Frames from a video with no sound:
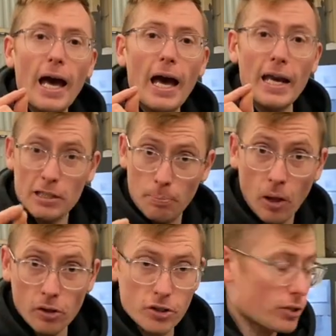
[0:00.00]
And it's
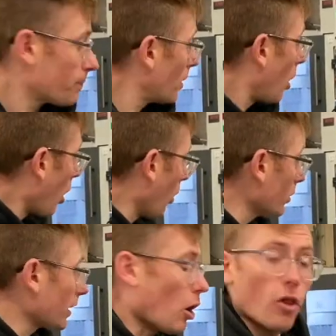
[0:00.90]
bolts
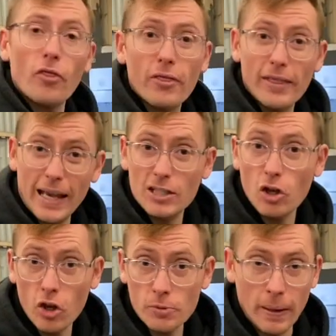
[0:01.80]
holding on the
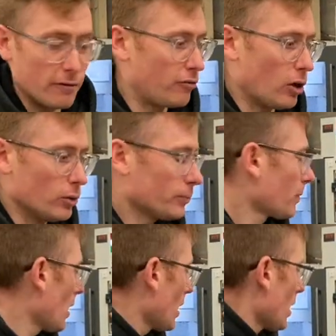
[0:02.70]
exhaust manifold.
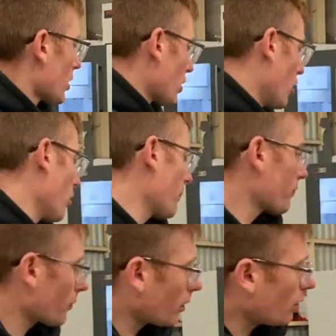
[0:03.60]
So
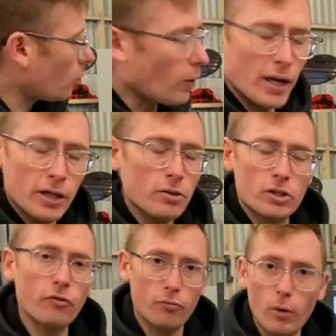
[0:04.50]
when I used to,
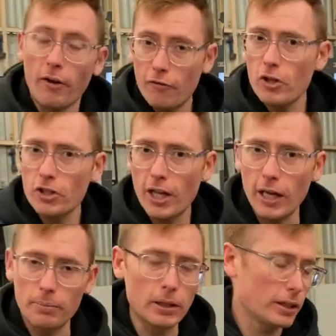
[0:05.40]
when I first started
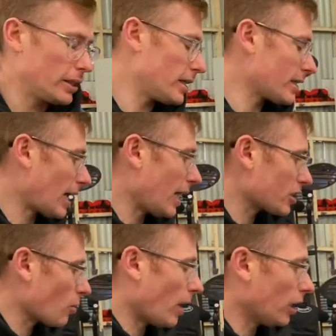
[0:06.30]
building these cars
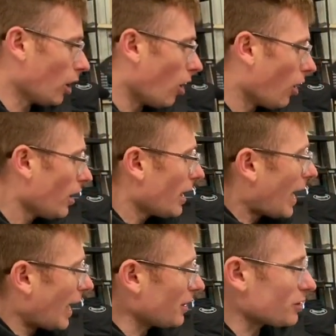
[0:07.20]
quite a lot,
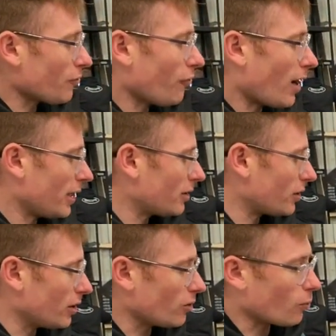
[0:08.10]
I used to find
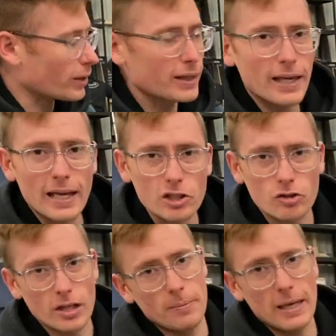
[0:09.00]
that with the
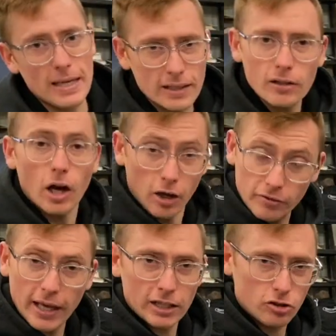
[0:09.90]
extreme heat of
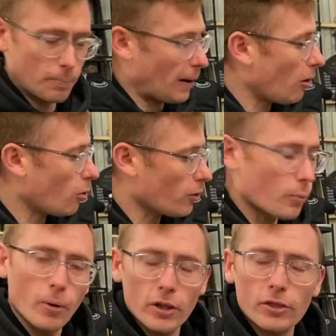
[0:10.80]
the extra power we were
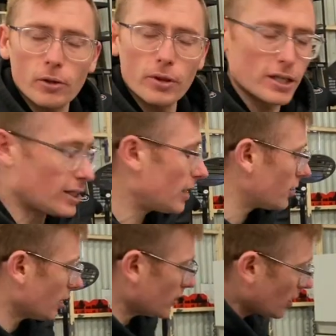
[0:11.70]
putting through these
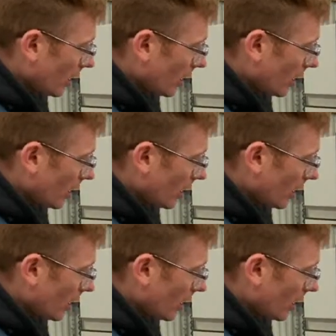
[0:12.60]
engines,